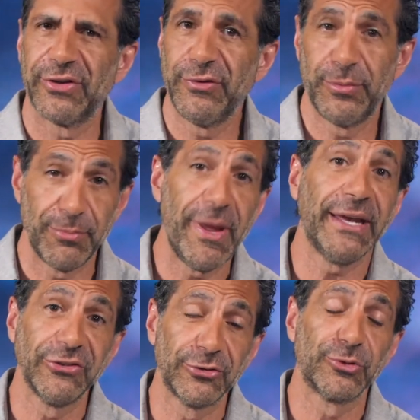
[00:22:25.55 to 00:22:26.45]
Have you been
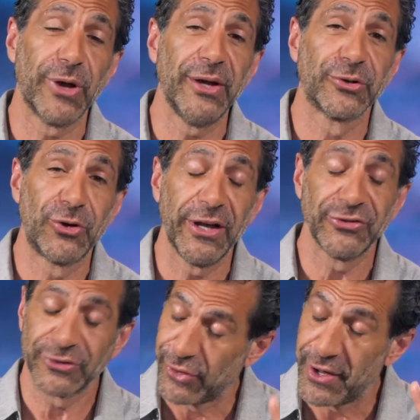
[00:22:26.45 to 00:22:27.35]
making some great
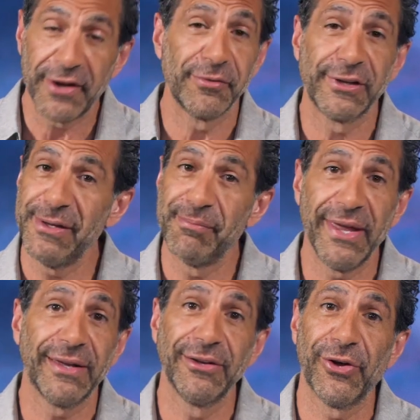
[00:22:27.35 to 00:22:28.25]
requests? Go ahead and keep
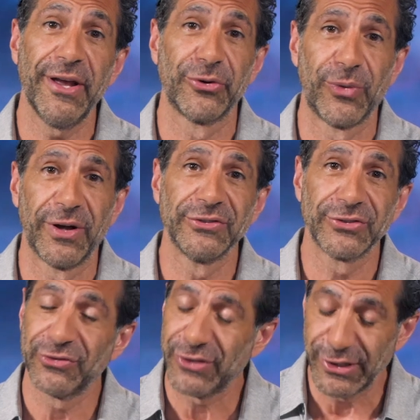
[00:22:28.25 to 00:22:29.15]
making greater ones,
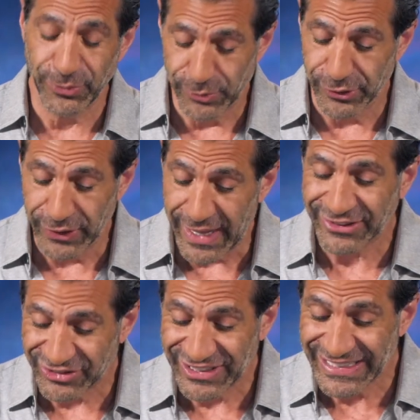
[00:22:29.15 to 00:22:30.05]
because He will
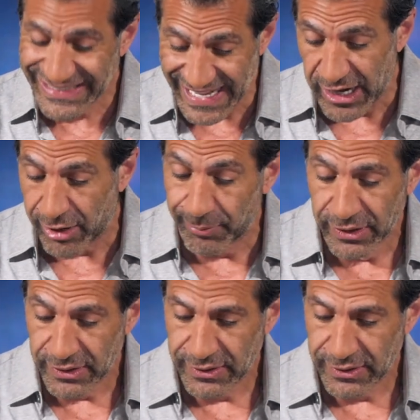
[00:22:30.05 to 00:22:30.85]
exceed them.